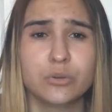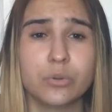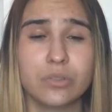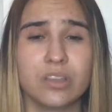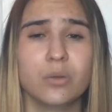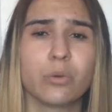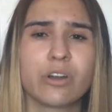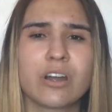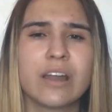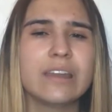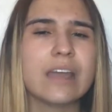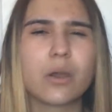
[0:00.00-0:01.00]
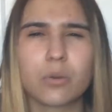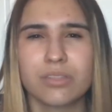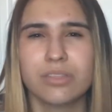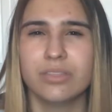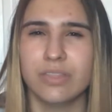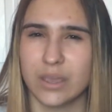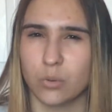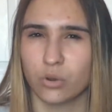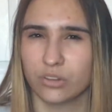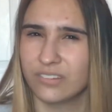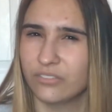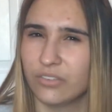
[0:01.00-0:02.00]
who they were and how they
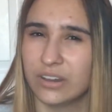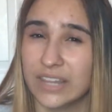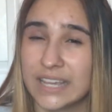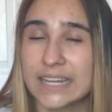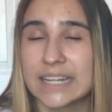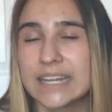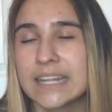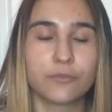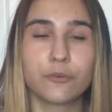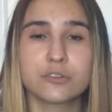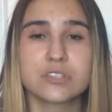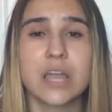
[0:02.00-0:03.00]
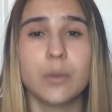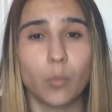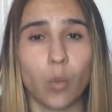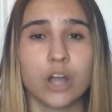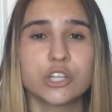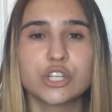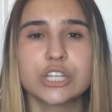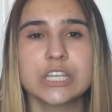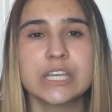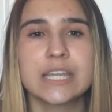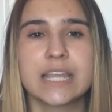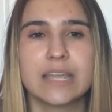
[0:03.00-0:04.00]
were related. The first time watching
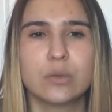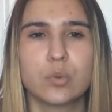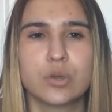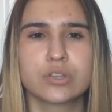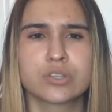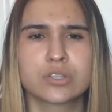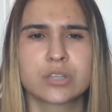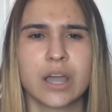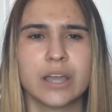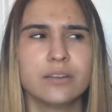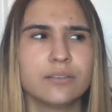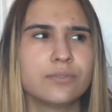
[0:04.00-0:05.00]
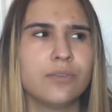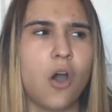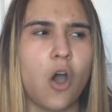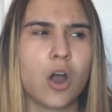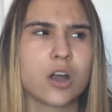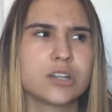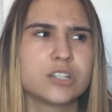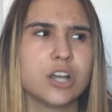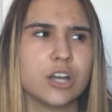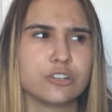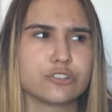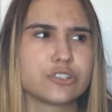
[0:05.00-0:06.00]
it, it was kind of hard to
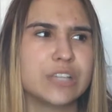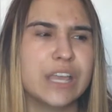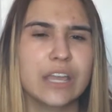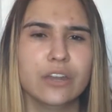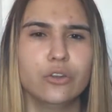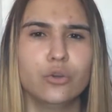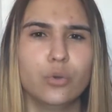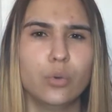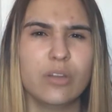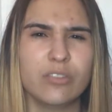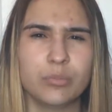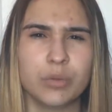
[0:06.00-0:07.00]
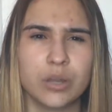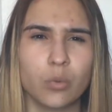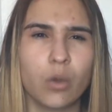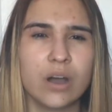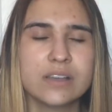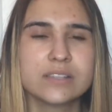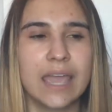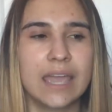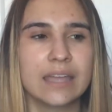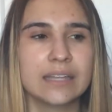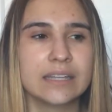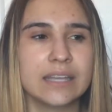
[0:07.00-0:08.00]
understand who everybody was,
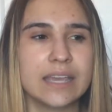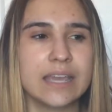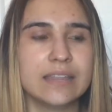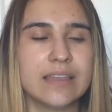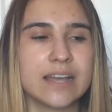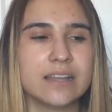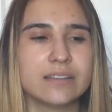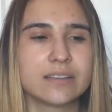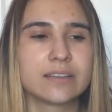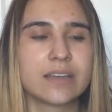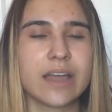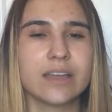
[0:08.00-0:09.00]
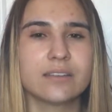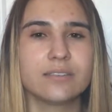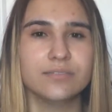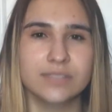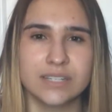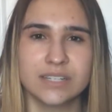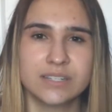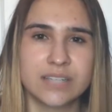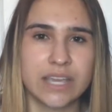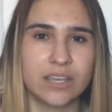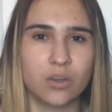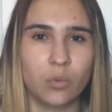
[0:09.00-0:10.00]
and that kind of did
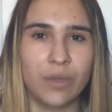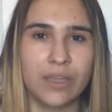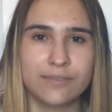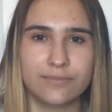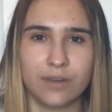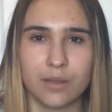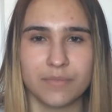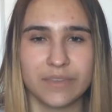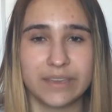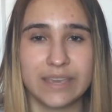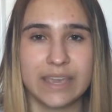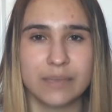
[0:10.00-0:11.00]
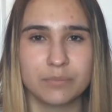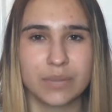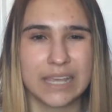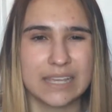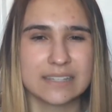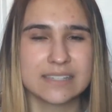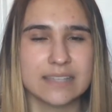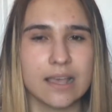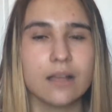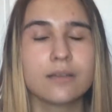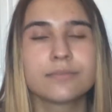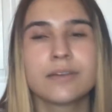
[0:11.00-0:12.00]
take away from the gameplay
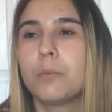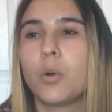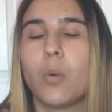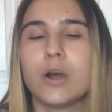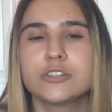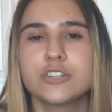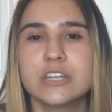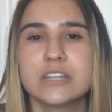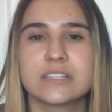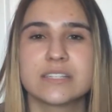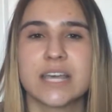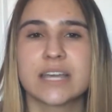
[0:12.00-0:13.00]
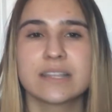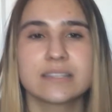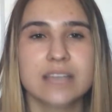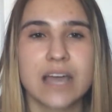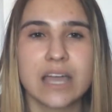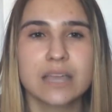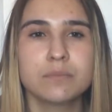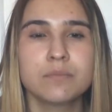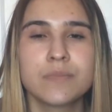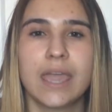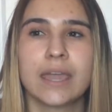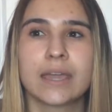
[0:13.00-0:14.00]
itself. But watching it a second
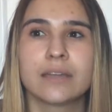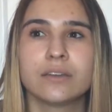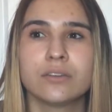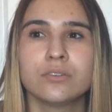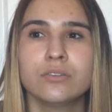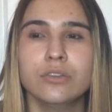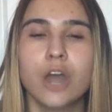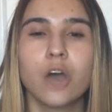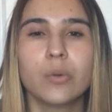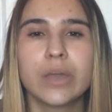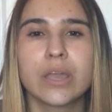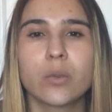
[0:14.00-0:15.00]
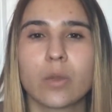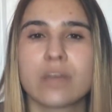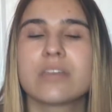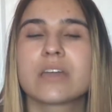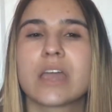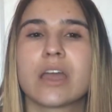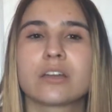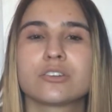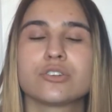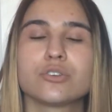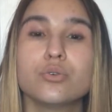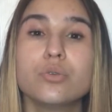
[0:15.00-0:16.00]
time and knowing
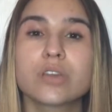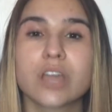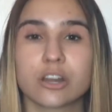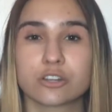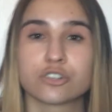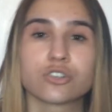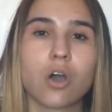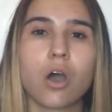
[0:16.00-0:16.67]
who the characters